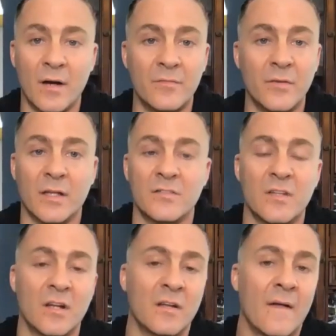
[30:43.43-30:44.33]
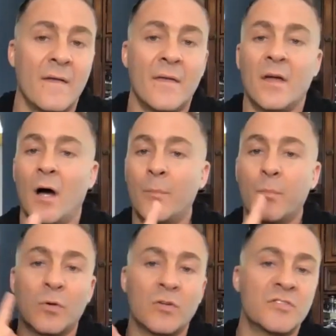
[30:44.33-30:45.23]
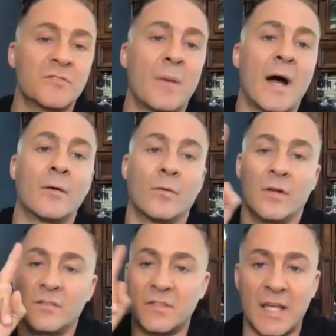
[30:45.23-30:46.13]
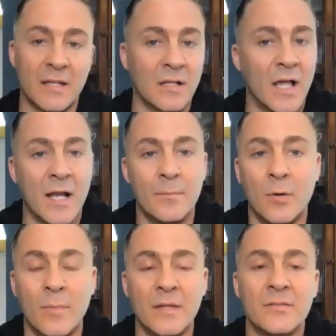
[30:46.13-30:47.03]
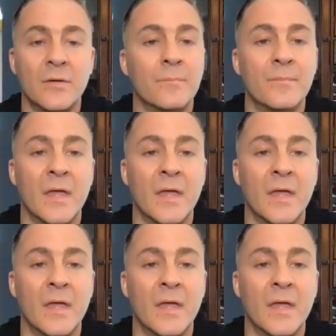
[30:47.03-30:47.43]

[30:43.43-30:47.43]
I feel like it's on a upward spiral, and it's gained a lot of momentum,